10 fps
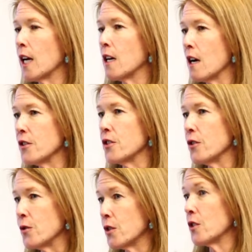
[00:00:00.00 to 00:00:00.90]
cannot
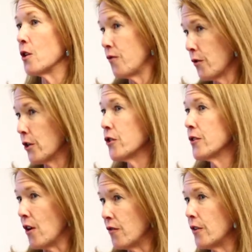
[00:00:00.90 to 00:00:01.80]
do so for
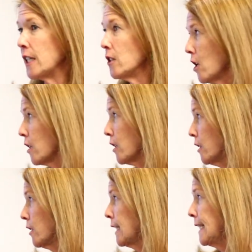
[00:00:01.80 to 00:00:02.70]
yourself any
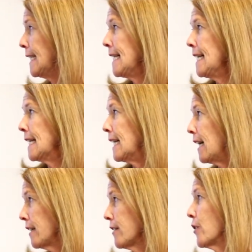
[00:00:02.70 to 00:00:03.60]
longer.
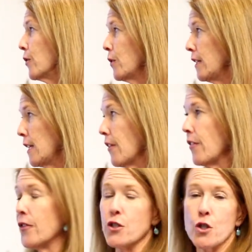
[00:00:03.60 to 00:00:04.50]
So in the
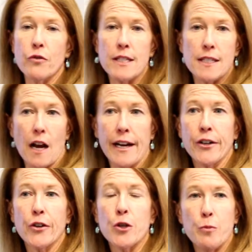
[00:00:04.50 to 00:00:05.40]
event that you
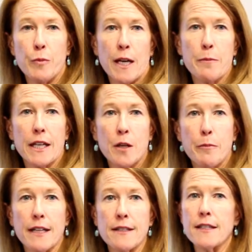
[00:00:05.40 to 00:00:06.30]
resign or you become
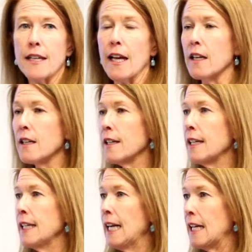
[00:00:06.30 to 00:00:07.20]
incapacitated.
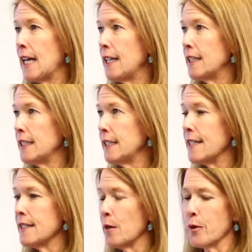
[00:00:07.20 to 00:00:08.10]
And that
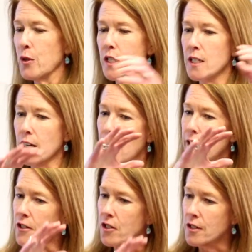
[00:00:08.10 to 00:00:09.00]
allows that person to
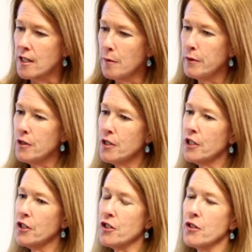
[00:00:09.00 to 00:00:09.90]
kind of just step into
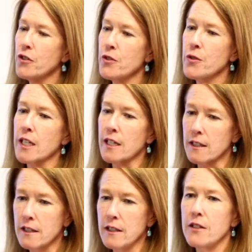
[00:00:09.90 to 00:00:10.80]
your shoes and
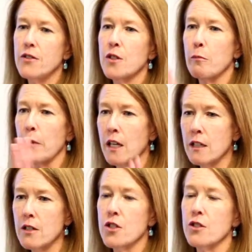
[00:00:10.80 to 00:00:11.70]
continue to
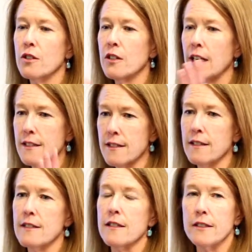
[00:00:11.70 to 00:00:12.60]
manage your
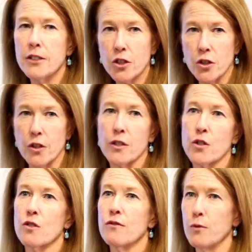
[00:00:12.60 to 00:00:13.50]
assets in your
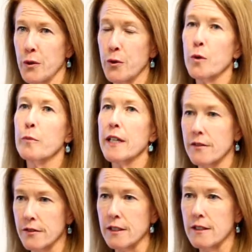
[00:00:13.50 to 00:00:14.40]
trust for your
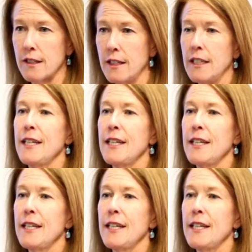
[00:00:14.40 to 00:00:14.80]
benefit